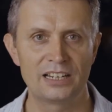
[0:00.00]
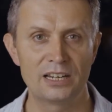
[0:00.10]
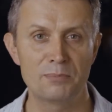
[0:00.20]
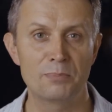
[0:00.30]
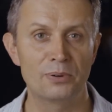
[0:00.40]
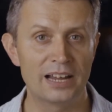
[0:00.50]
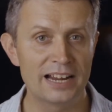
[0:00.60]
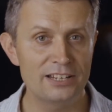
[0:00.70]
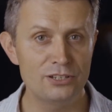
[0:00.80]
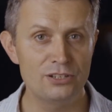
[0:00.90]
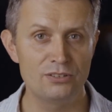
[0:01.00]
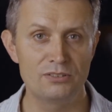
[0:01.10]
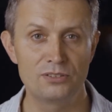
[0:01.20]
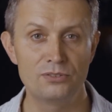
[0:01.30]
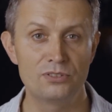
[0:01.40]
can blind you
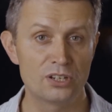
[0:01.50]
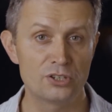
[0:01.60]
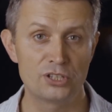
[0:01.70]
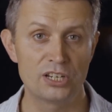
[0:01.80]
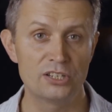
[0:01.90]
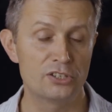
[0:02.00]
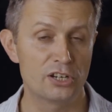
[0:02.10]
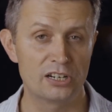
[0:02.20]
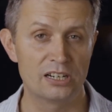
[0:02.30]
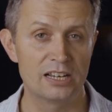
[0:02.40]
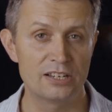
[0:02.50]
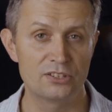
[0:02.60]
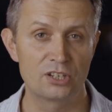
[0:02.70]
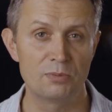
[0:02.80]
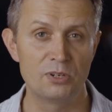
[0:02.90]
to such
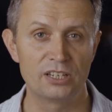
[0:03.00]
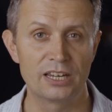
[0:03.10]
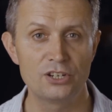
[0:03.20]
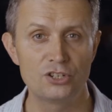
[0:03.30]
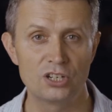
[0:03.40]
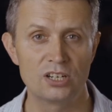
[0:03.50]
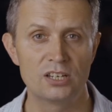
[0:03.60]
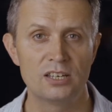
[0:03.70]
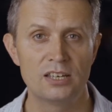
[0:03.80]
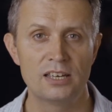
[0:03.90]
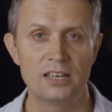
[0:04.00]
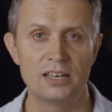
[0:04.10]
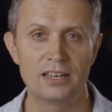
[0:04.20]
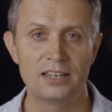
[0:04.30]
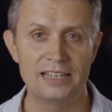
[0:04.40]
internalized communication.
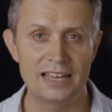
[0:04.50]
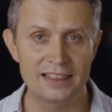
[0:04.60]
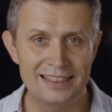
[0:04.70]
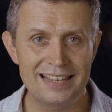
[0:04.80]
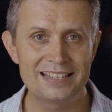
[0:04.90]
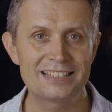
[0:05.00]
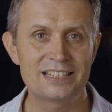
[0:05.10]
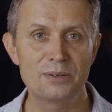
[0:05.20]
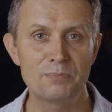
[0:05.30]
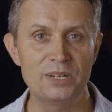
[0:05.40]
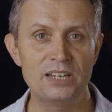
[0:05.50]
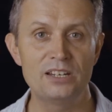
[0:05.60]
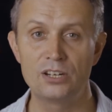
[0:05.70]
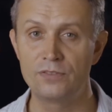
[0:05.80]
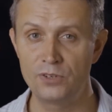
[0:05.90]
Yet this can be
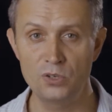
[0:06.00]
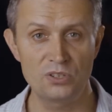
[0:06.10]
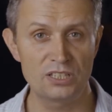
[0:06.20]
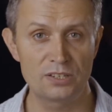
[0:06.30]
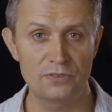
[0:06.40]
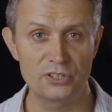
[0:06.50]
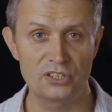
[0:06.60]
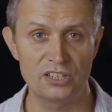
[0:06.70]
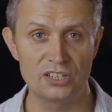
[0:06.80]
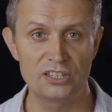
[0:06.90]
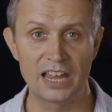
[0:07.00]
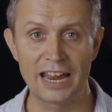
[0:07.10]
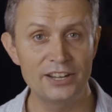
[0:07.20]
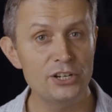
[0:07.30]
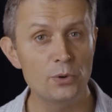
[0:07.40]
confusing to visitors
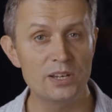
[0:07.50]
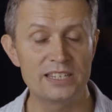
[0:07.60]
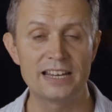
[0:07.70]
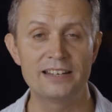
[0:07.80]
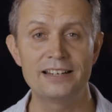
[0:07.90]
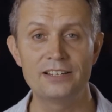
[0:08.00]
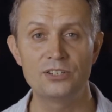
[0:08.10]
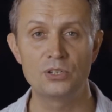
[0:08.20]
and new attendees